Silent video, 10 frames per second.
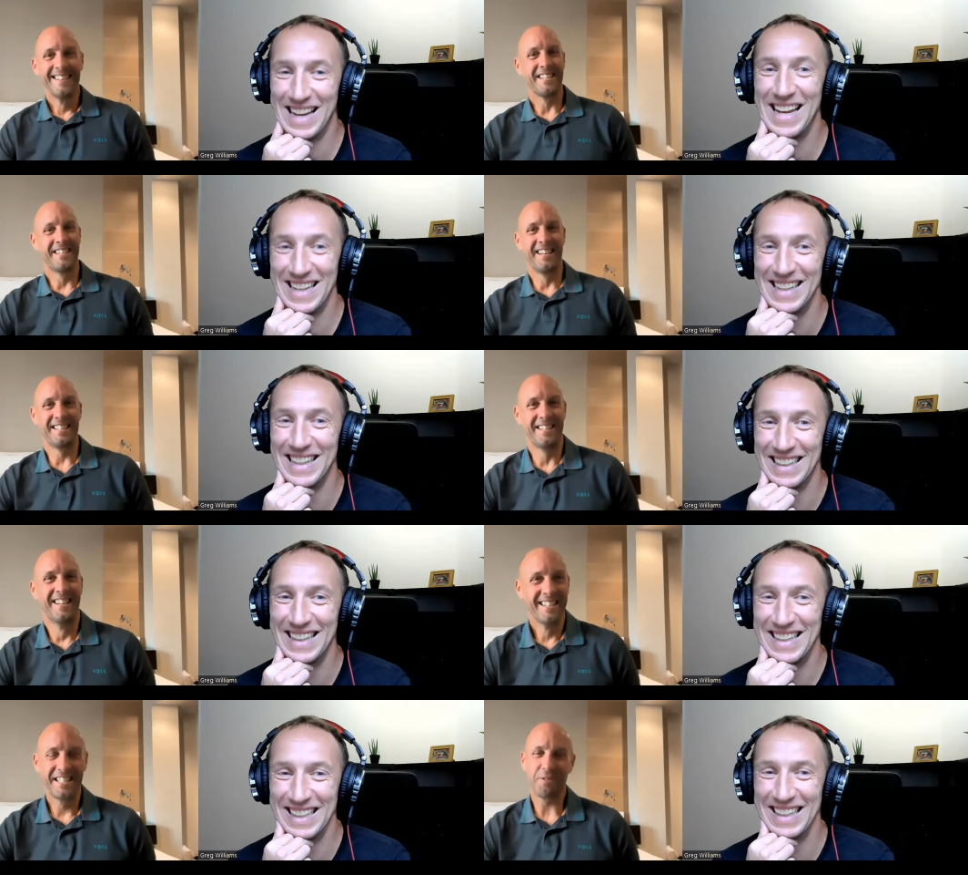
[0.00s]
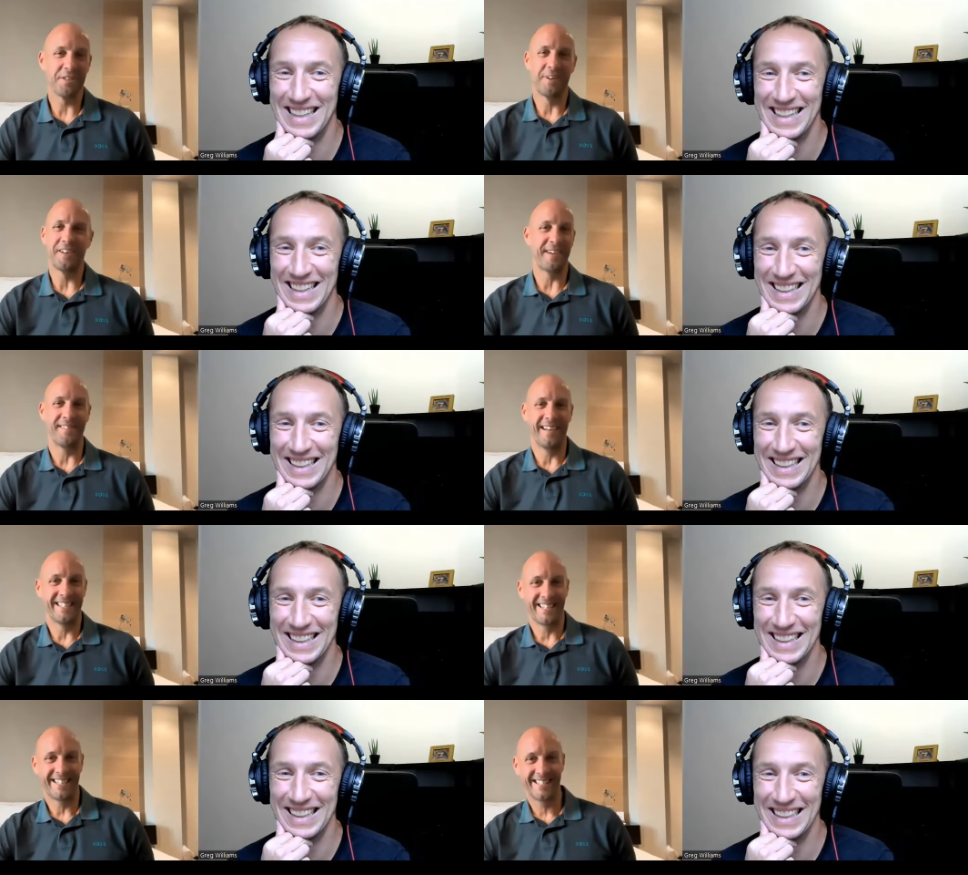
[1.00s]
Speaker 1: she, she, she wasn't worried about
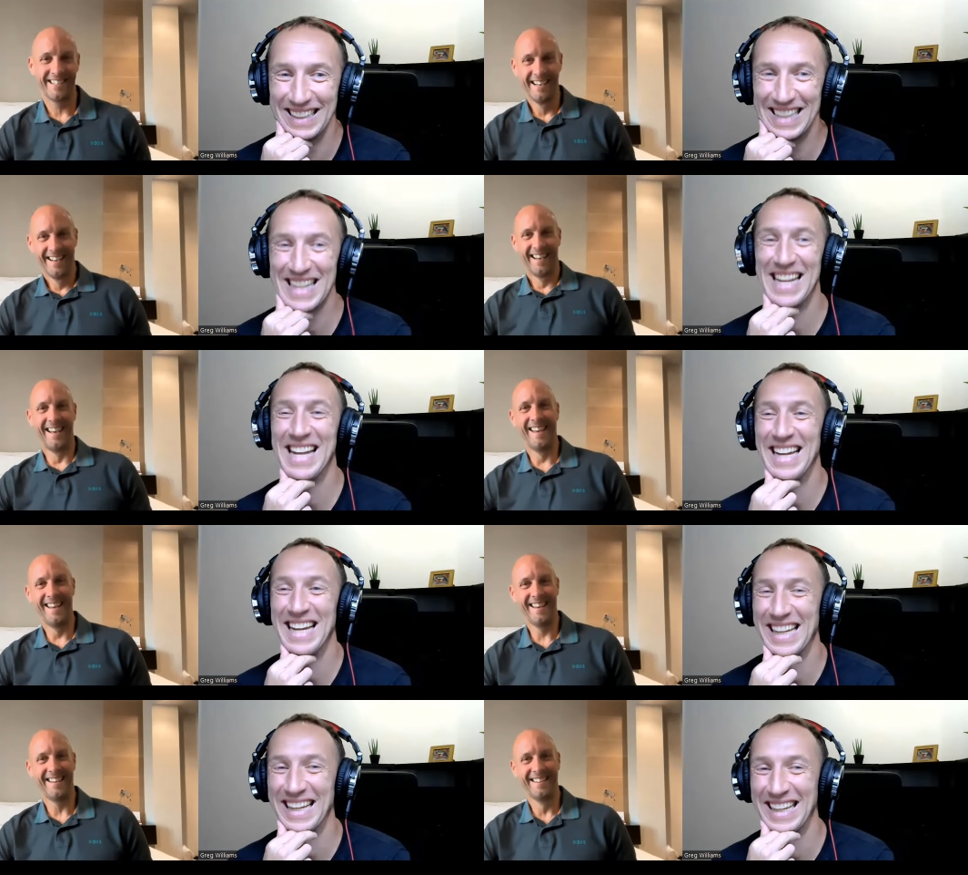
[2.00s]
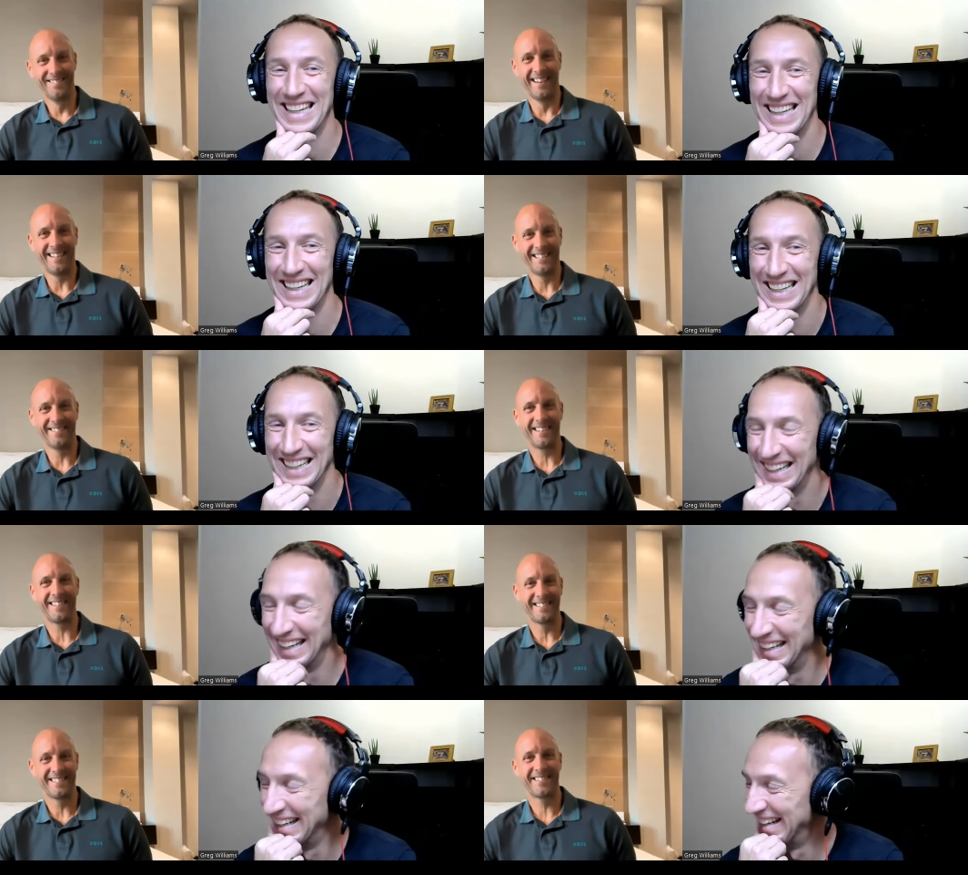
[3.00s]
Manchester. she, would go,
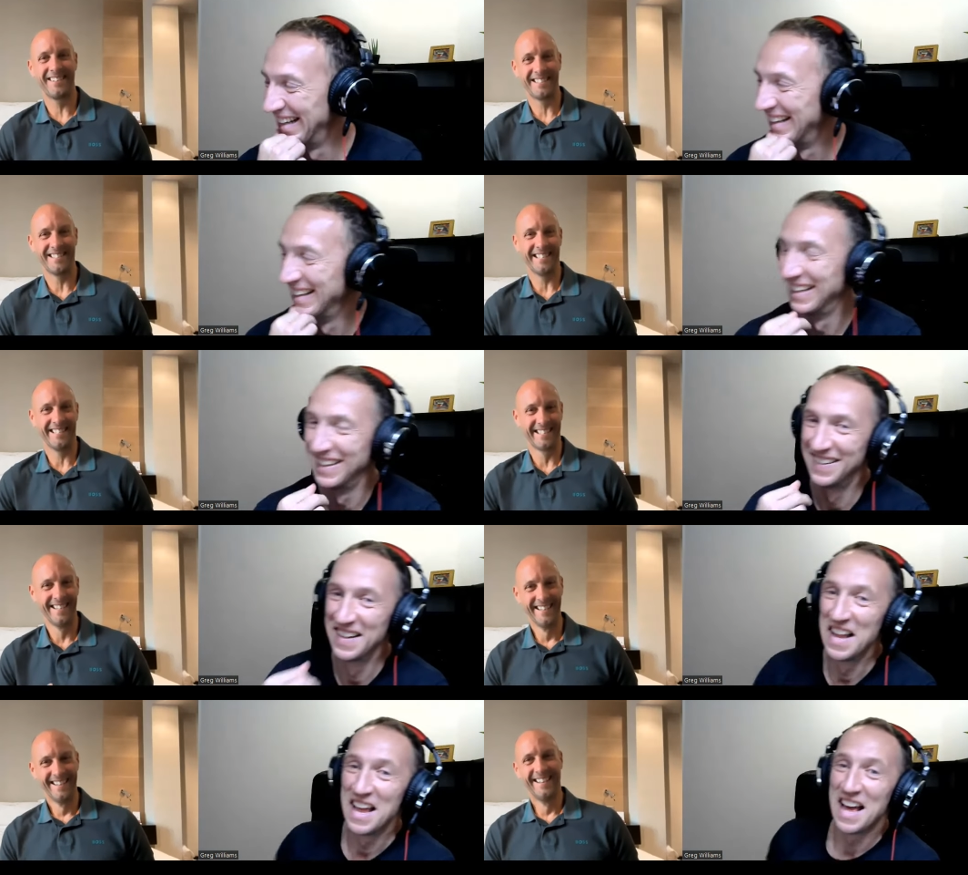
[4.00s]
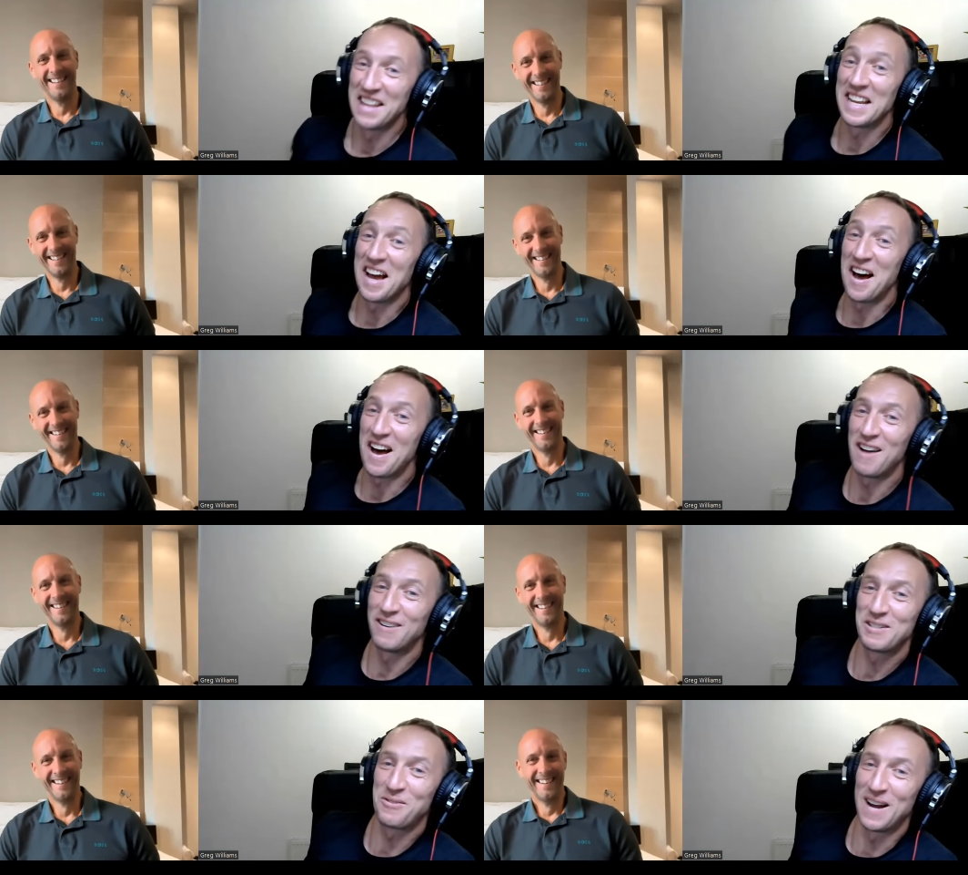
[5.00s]
she would go to Nice.
Speaker 2: I think
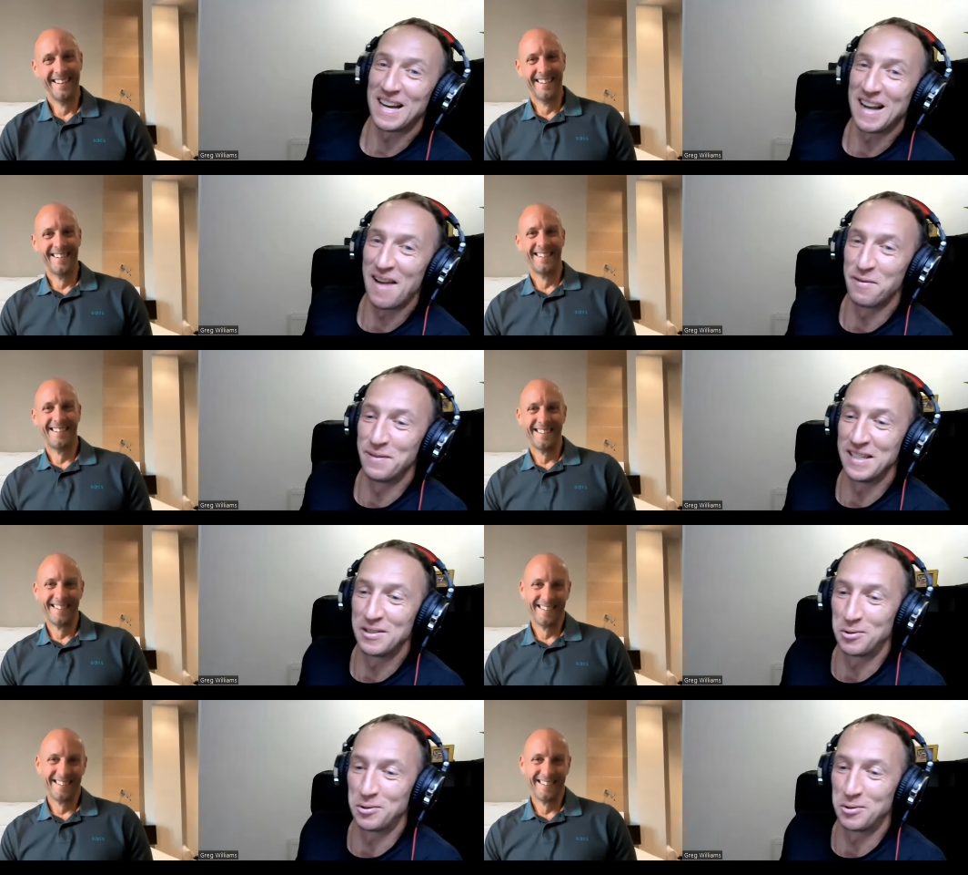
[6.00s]
Hyrox are quite clever with